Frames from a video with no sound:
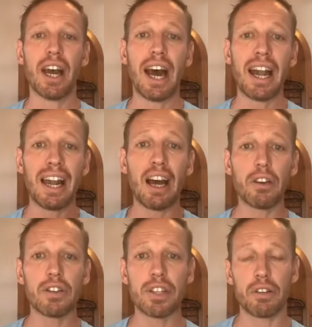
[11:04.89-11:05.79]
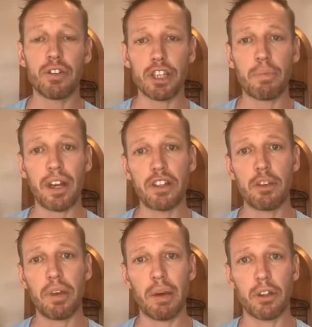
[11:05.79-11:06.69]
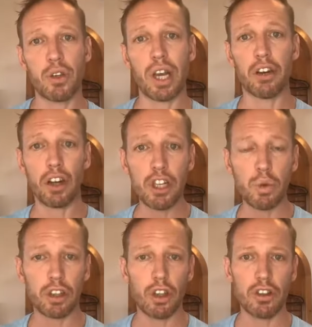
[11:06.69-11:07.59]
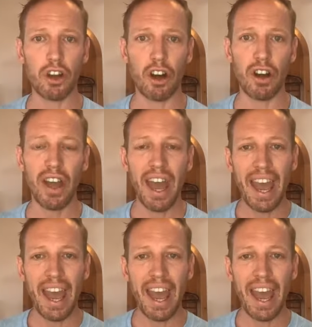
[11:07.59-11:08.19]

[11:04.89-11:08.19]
allow yourself the space to be able to acknowledge what those are